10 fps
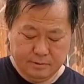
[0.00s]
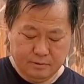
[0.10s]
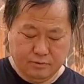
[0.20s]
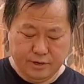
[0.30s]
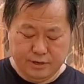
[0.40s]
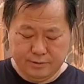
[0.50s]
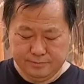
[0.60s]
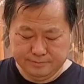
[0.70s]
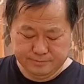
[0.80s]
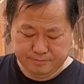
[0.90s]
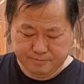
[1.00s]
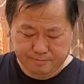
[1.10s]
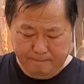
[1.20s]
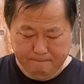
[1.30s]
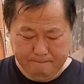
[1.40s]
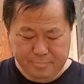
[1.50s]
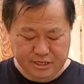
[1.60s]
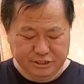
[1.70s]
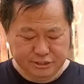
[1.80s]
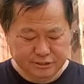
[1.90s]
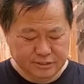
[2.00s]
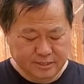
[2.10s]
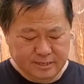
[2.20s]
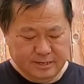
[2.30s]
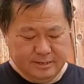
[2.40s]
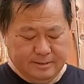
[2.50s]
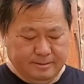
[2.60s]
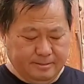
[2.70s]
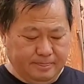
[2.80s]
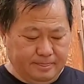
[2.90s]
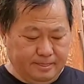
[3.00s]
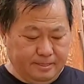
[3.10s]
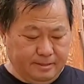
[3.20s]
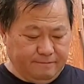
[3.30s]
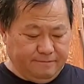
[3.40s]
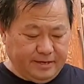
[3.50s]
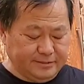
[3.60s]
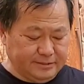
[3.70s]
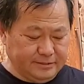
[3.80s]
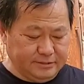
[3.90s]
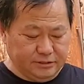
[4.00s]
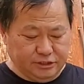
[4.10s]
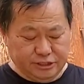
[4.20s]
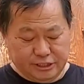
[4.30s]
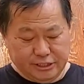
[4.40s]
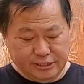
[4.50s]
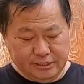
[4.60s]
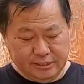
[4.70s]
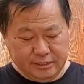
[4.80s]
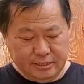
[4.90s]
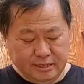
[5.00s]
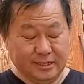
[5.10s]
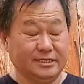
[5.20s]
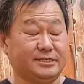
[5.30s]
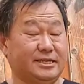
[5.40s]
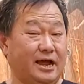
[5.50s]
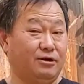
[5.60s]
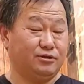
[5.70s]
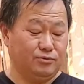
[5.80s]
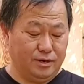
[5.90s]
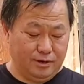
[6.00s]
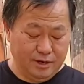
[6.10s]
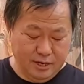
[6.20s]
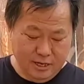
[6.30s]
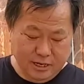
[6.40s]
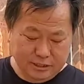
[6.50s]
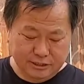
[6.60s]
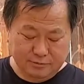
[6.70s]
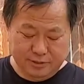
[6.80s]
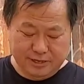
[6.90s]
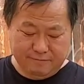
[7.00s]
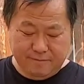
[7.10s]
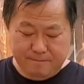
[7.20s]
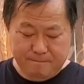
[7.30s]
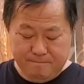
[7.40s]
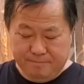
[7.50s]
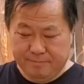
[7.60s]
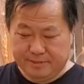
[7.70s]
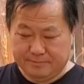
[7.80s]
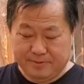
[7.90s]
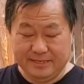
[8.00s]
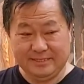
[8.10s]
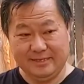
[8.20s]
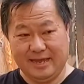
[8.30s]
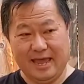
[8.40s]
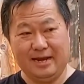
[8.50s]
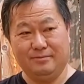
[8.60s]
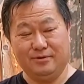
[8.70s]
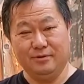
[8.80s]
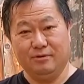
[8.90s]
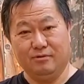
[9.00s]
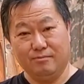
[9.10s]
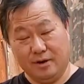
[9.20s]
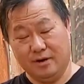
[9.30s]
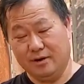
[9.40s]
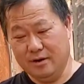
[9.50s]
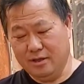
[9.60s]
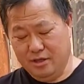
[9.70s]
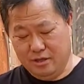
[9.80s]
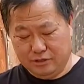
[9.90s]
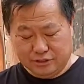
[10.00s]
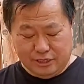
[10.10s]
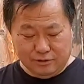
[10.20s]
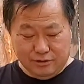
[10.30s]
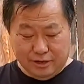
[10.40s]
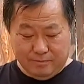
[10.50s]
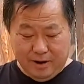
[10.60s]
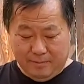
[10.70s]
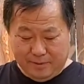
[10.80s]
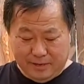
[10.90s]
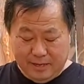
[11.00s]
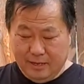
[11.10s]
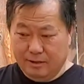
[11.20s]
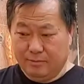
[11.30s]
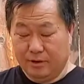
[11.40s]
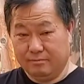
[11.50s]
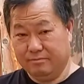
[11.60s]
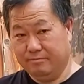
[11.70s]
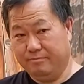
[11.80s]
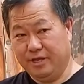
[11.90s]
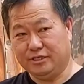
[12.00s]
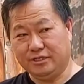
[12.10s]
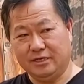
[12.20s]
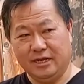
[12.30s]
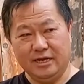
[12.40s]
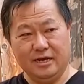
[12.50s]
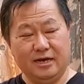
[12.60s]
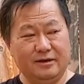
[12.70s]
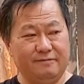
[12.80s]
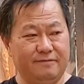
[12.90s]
quail, pigeon, pheasant, chicken, and this style as well. But just with different species of animal or bird, you just have to cook it properly. But pigeon and dove,